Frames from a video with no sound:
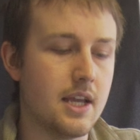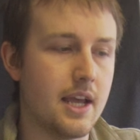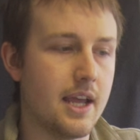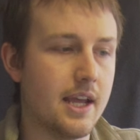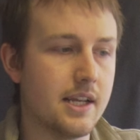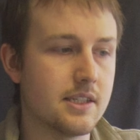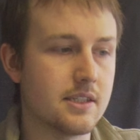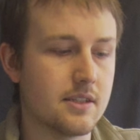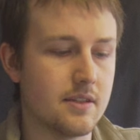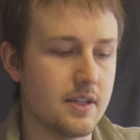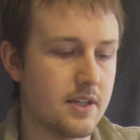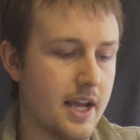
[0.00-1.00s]
and
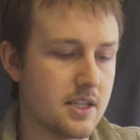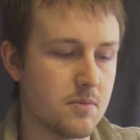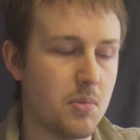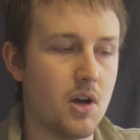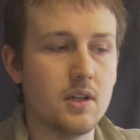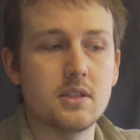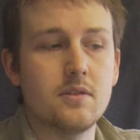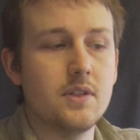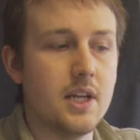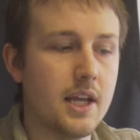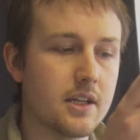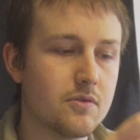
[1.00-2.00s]
it has a positive
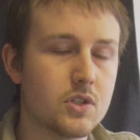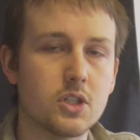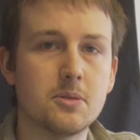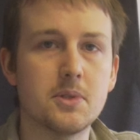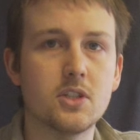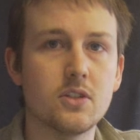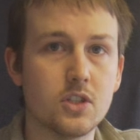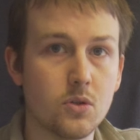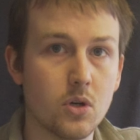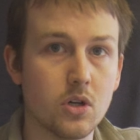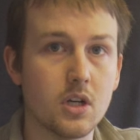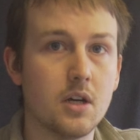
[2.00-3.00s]
and negative terminal, and you
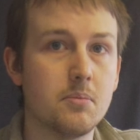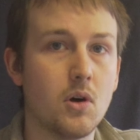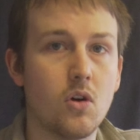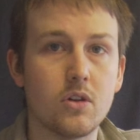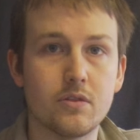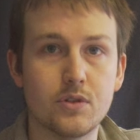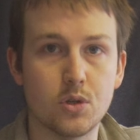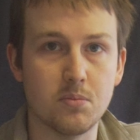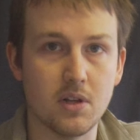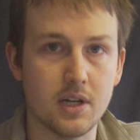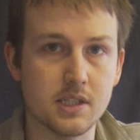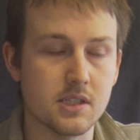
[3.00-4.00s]
hook up all of your
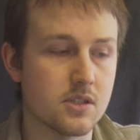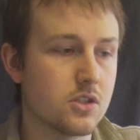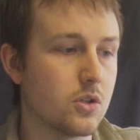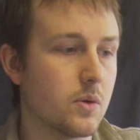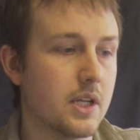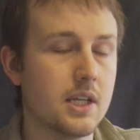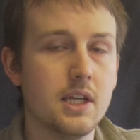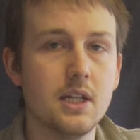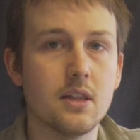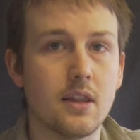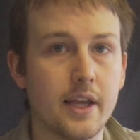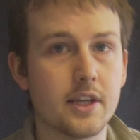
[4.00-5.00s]
appliances to it
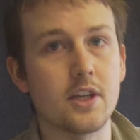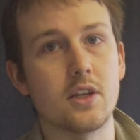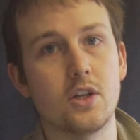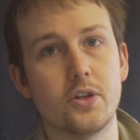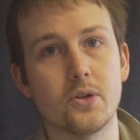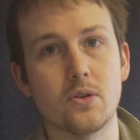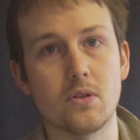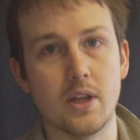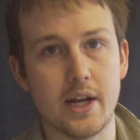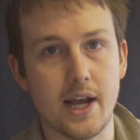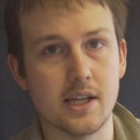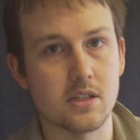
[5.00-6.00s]
like your
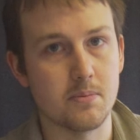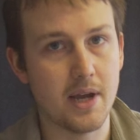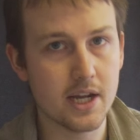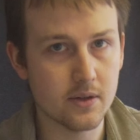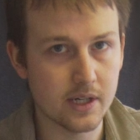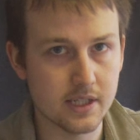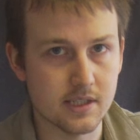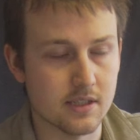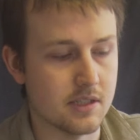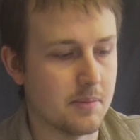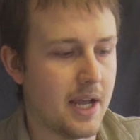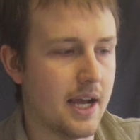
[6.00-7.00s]
lead acid battery
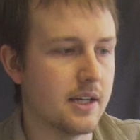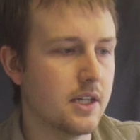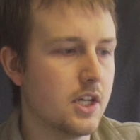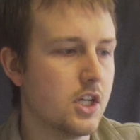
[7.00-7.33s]
system had.